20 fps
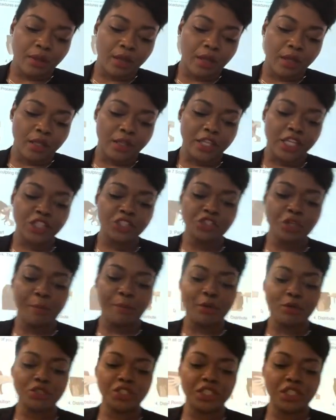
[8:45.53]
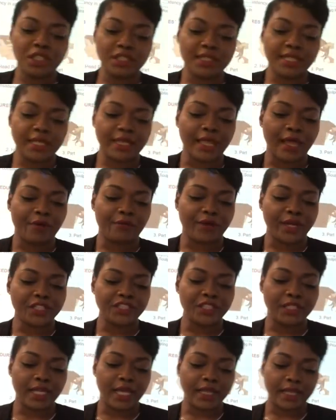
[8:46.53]
Distribution is the
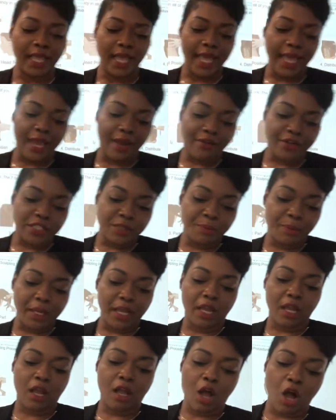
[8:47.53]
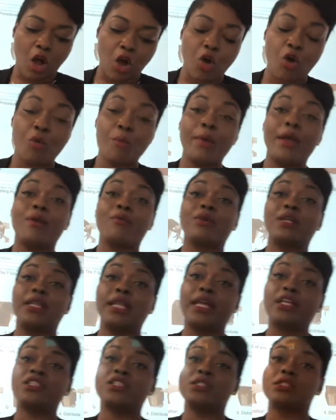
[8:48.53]
direction that the hair is being combed in
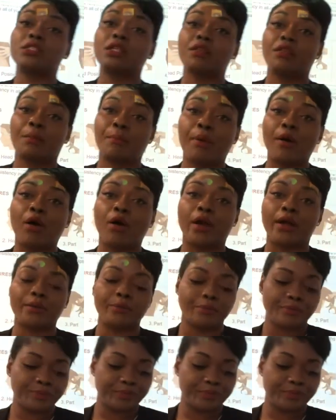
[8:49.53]
relation to the part.